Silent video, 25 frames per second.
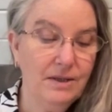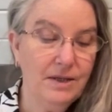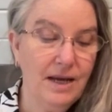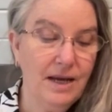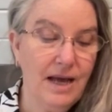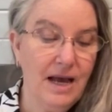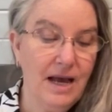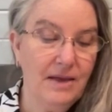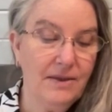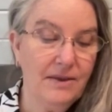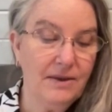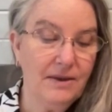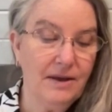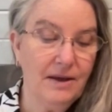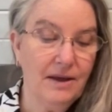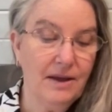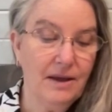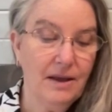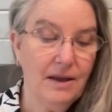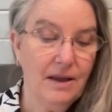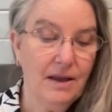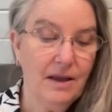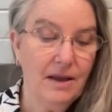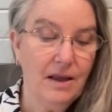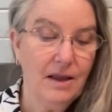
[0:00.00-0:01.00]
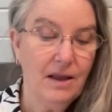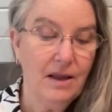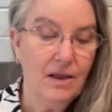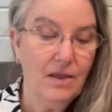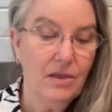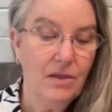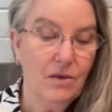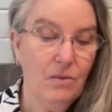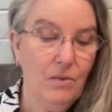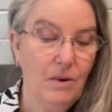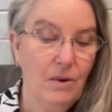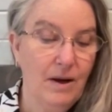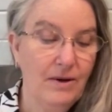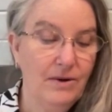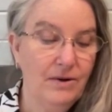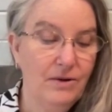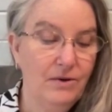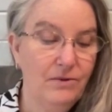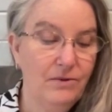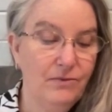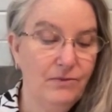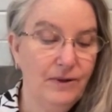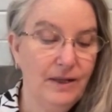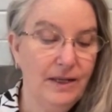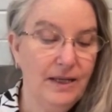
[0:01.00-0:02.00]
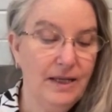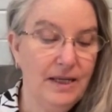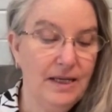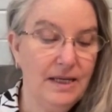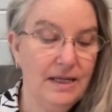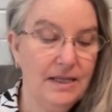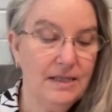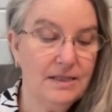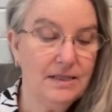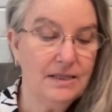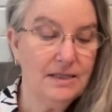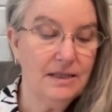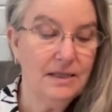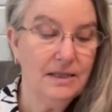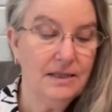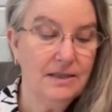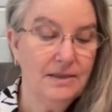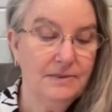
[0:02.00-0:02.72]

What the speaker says: to gather, the one who flees.